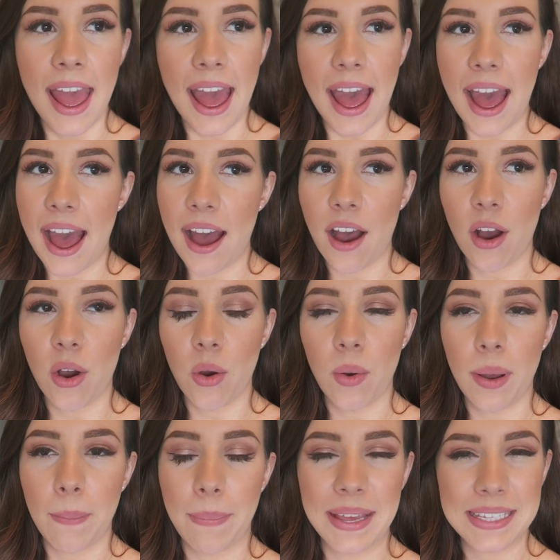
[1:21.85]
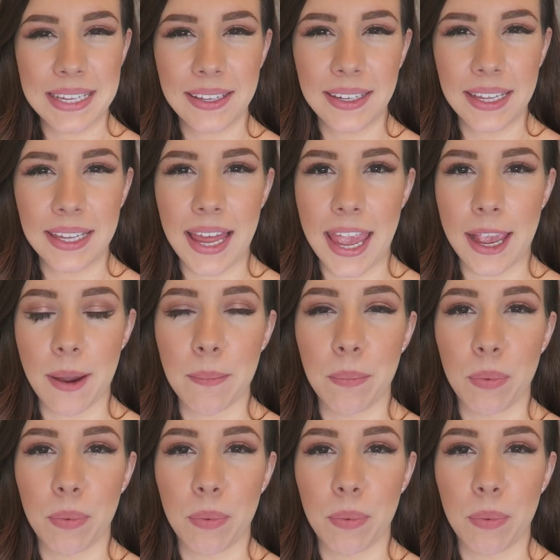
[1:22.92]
how basically like